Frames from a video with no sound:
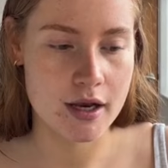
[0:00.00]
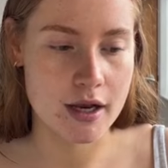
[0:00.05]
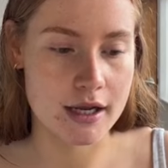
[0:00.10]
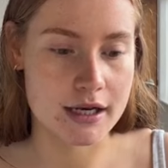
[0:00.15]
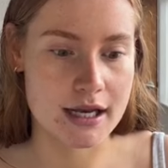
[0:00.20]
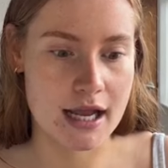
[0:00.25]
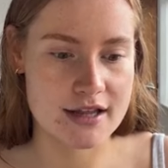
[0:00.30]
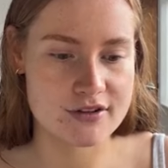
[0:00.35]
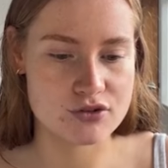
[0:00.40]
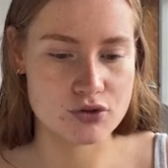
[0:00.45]
like
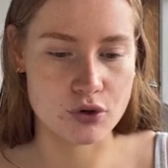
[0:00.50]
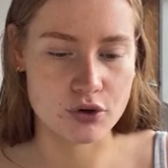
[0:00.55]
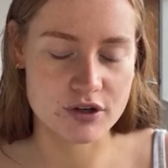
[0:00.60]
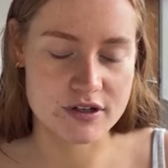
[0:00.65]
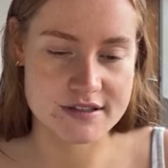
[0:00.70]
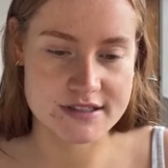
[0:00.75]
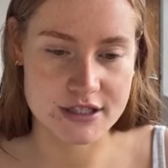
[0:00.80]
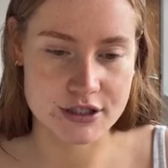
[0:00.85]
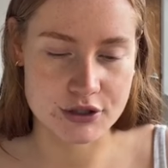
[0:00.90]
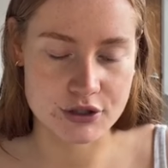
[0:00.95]
let's not
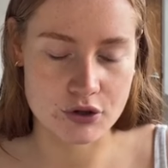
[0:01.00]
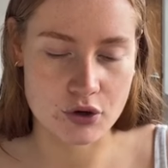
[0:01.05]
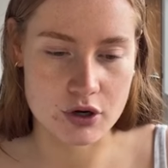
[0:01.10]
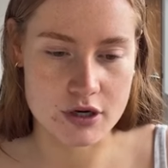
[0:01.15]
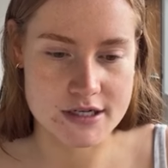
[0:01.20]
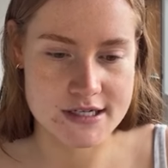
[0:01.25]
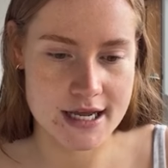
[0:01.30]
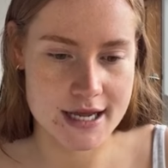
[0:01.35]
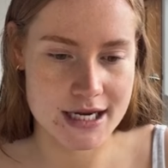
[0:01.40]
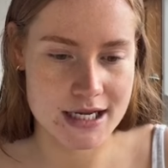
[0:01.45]
continue the
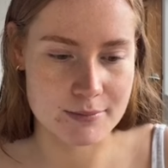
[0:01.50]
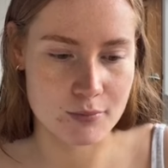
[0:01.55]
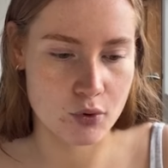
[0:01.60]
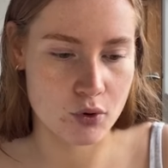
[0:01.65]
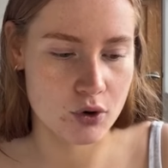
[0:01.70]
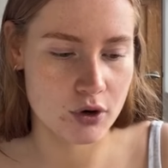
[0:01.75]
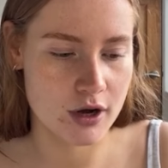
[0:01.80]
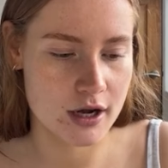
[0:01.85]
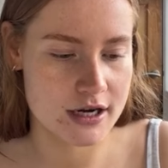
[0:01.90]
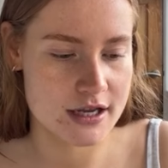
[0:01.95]
holiday
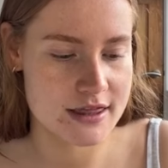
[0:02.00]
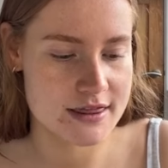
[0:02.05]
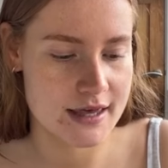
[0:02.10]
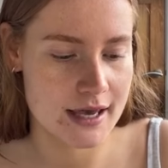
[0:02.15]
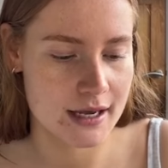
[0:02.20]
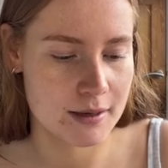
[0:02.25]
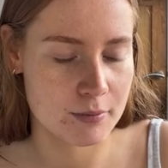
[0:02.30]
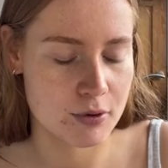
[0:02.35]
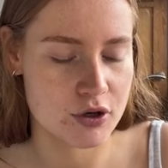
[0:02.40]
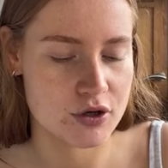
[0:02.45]
anymore kind of
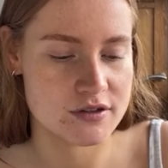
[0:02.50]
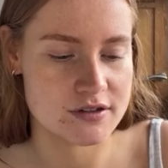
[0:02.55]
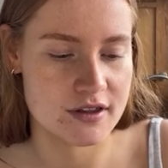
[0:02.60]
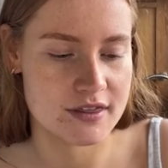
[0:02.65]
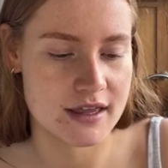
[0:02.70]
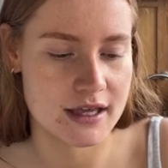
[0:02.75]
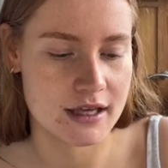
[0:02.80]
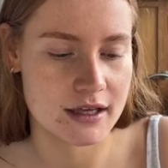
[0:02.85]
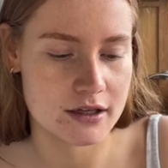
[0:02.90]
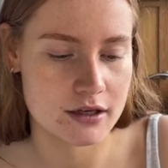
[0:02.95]
thing because i
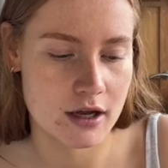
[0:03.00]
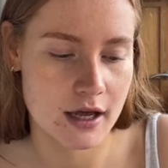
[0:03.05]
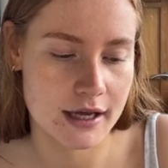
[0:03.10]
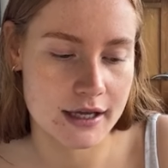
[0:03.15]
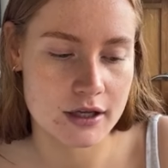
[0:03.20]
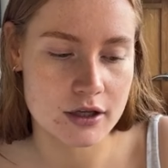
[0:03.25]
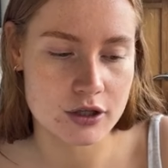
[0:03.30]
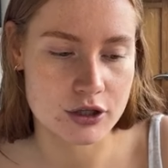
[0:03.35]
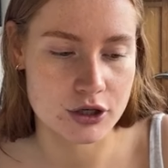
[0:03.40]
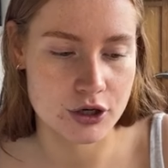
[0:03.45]
think
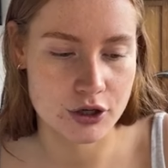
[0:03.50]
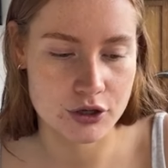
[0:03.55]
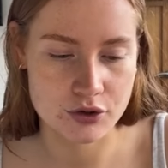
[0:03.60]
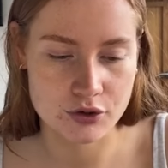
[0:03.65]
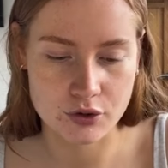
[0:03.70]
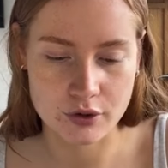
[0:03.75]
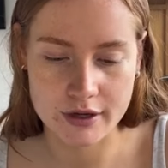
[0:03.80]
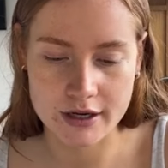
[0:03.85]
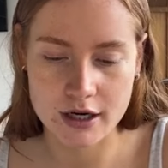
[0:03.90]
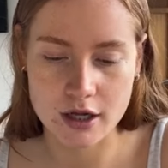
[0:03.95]
like you know you're
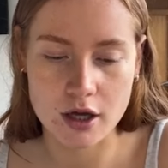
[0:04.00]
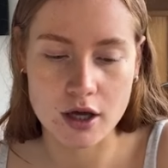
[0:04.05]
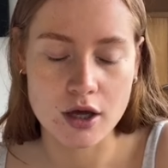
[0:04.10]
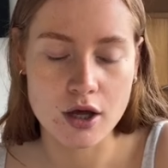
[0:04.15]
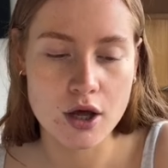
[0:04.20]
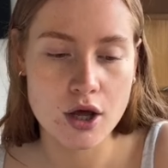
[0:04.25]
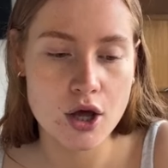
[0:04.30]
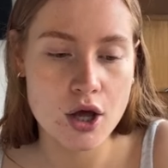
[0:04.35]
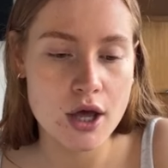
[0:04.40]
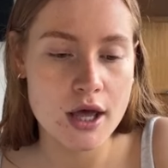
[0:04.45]
not in a
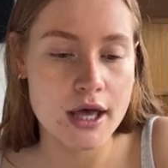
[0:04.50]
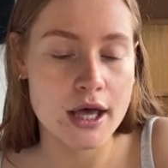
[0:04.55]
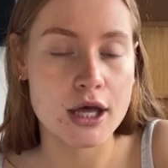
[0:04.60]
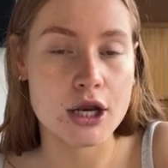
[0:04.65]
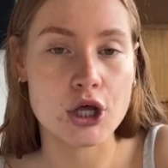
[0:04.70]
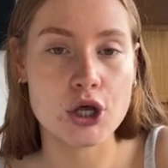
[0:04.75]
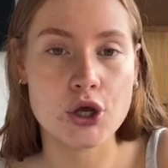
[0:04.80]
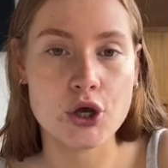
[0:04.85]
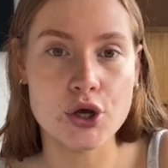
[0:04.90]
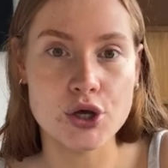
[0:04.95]
in
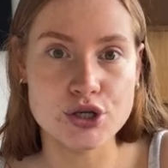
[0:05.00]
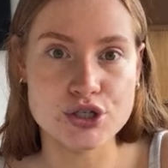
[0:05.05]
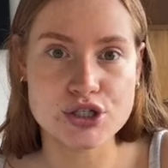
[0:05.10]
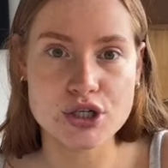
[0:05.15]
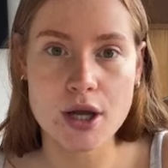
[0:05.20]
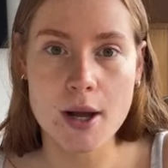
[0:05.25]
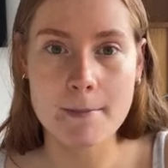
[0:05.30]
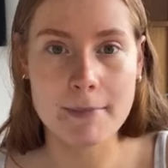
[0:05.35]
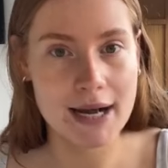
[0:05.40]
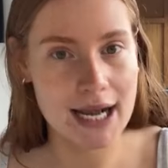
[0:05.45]
a good
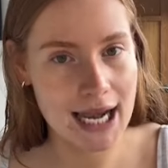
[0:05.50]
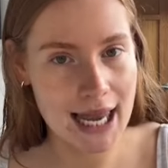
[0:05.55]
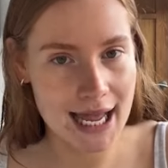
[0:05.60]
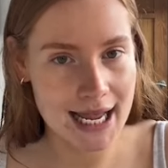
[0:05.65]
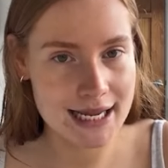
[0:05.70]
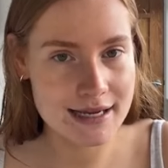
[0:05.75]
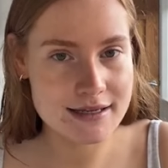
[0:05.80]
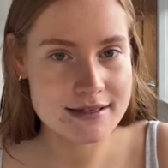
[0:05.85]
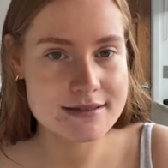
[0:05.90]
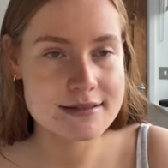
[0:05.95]

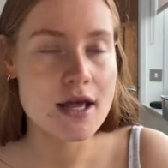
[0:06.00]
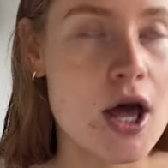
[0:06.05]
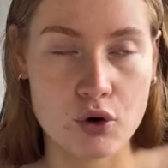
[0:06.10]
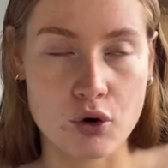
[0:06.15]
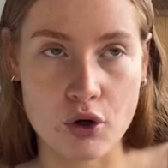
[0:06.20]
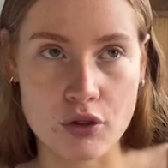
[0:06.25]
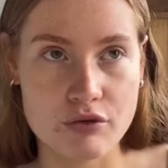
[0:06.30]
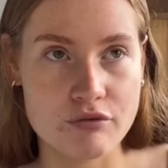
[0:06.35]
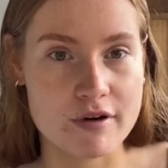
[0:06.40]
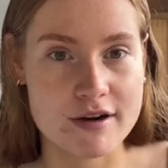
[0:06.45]
place
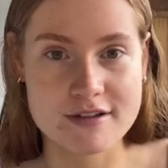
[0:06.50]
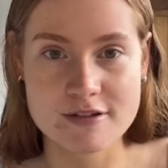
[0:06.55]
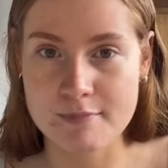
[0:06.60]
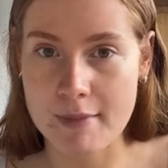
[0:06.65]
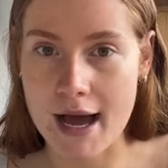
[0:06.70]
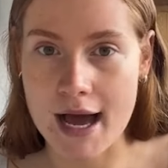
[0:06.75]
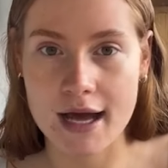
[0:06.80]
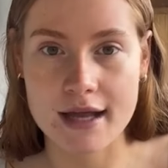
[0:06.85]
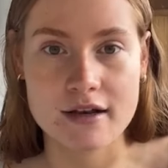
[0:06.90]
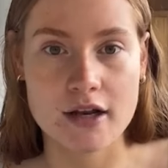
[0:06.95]
got the
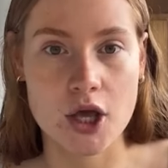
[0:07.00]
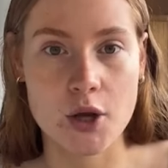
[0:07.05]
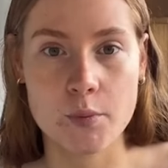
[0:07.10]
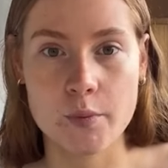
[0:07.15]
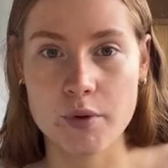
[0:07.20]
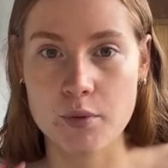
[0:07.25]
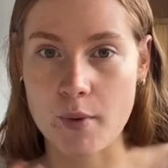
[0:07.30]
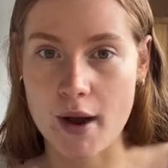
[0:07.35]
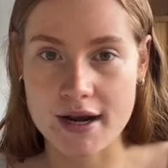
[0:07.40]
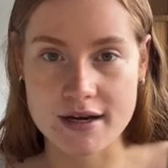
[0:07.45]
wristband like
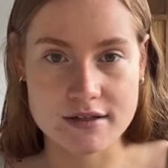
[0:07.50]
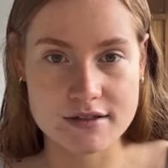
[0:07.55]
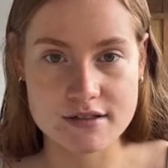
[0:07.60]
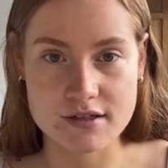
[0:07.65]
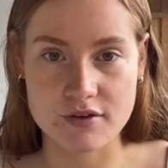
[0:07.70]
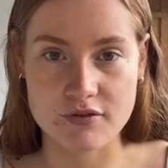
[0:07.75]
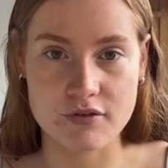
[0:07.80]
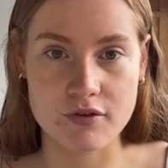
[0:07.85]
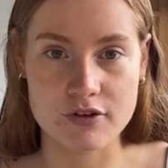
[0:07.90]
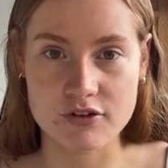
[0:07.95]
we went
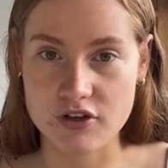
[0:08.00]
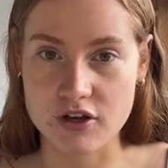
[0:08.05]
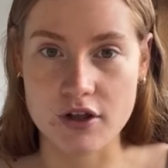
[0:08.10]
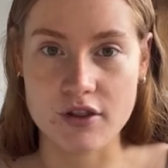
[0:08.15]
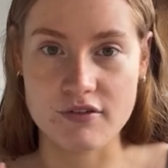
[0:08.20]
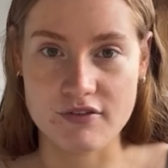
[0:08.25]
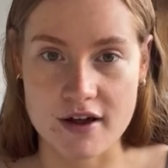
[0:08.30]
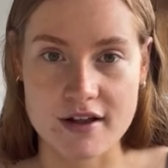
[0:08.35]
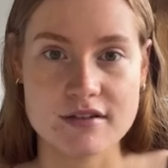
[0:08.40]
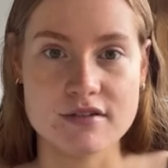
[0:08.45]
to to
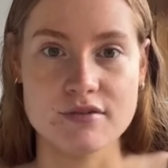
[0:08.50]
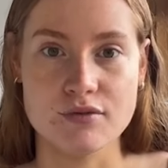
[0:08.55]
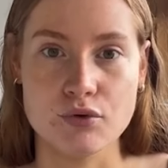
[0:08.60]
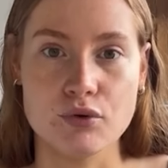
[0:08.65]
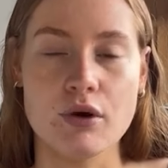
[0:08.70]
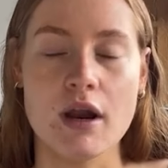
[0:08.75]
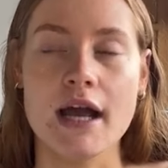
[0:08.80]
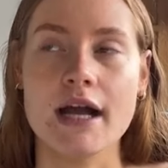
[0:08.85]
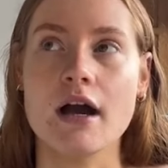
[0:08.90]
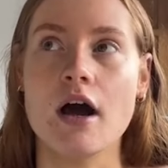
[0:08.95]
the
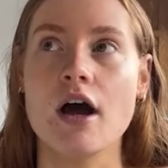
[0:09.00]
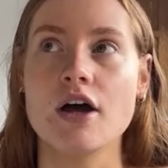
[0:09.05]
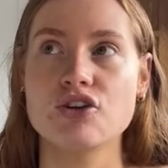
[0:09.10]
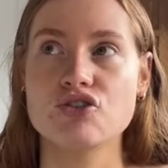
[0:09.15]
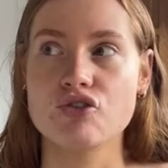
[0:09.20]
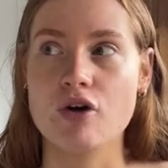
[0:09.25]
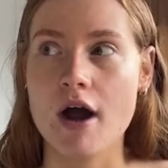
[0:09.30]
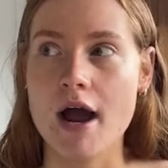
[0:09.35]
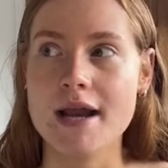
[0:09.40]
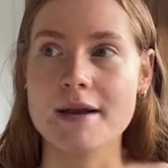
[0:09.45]
festival like i
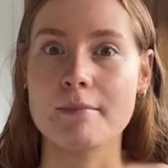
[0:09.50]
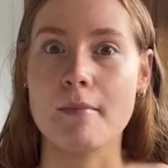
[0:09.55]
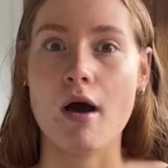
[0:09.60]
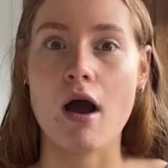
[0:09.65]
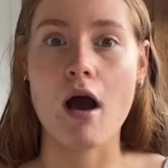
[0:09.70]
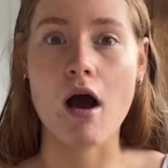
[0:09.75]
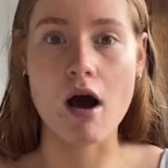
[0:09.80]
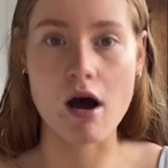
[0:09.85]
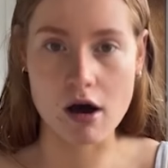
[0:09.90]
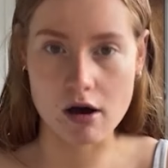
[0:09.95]
tried my
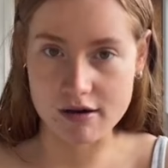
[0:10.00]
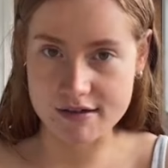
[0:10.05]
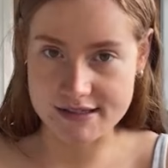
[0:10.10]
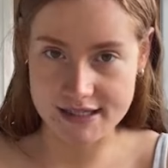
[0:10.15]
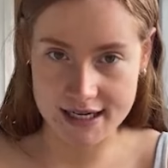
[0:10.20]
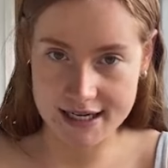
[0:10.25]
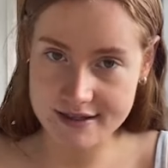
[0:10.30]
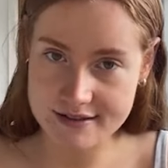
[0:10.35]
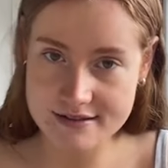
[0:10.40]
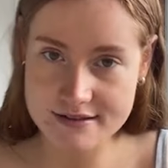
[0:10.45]

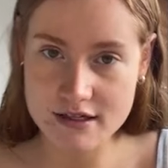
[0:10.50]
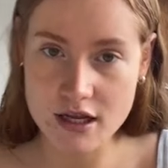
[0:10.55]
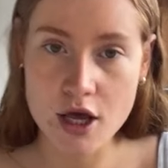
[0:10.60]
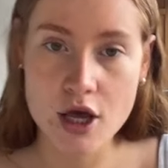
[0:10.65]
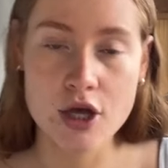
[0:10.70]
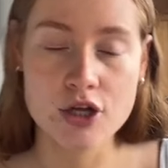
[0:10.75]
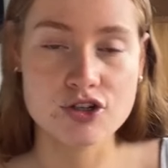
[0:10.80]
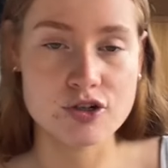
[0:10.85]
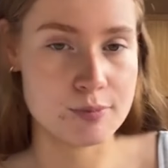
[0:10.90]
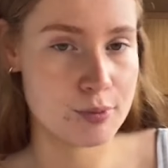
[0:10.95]
hardest
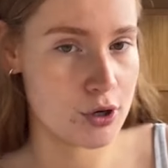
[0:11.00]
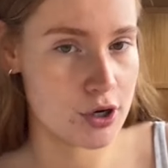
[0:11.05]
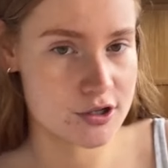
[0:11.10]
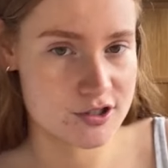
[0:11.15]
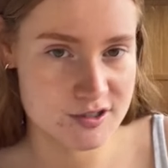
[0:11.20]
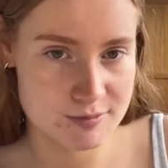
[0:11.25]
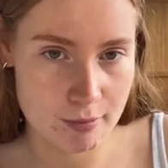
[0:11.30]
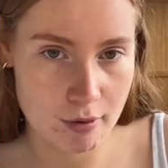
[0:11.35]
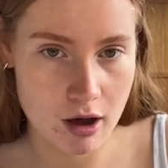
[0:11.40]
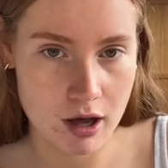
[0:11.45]
to put a
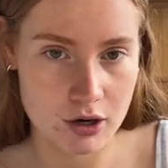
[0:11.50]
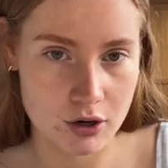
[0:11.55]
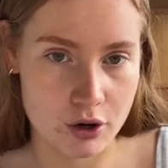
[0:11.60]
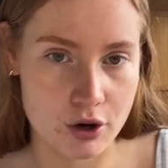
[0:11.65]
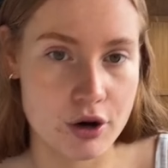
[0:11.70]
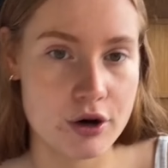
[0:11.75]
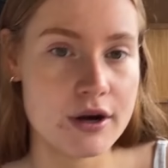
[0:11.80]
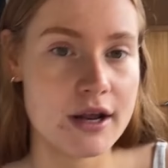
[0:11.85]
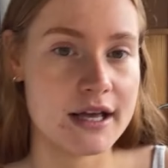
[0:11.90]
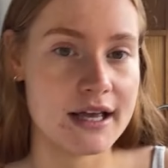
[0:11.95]
smile
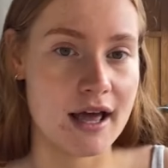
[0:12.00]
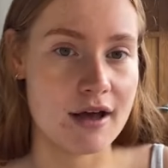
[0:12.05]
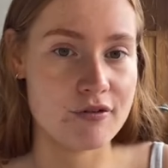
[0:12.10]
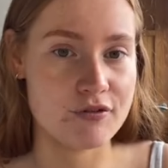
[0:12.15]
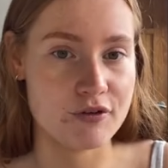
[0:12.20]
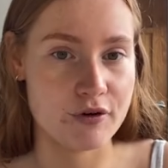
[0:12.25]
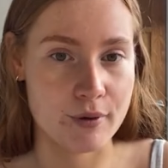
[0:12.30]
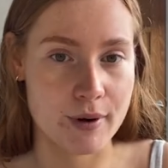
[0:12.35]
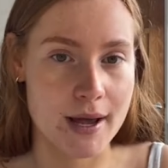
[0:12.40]
on and get through